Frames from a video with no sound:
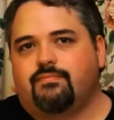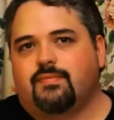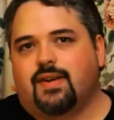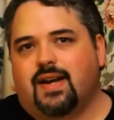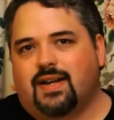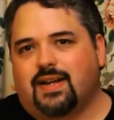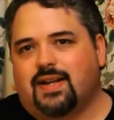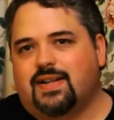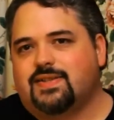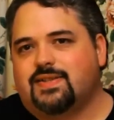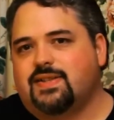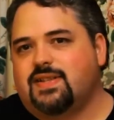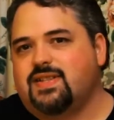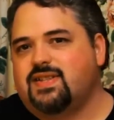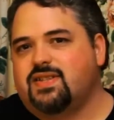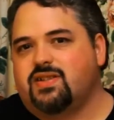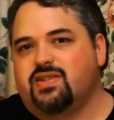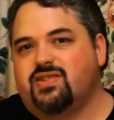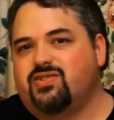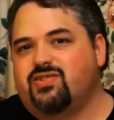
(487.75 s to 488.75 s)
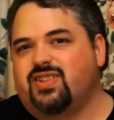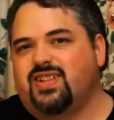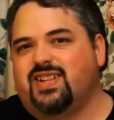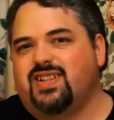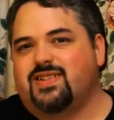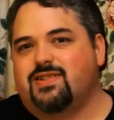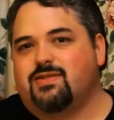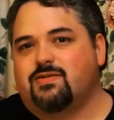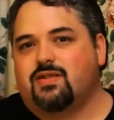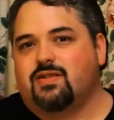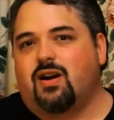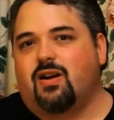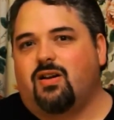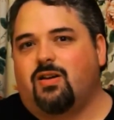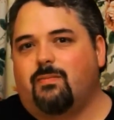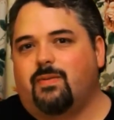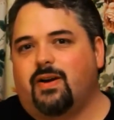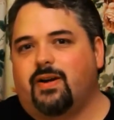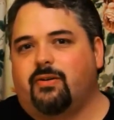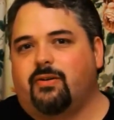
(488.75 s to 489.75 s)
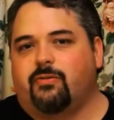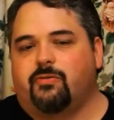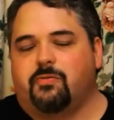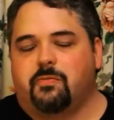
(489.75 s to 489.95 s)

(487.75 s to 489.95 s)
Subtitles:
I guess easy to drink is all a matter of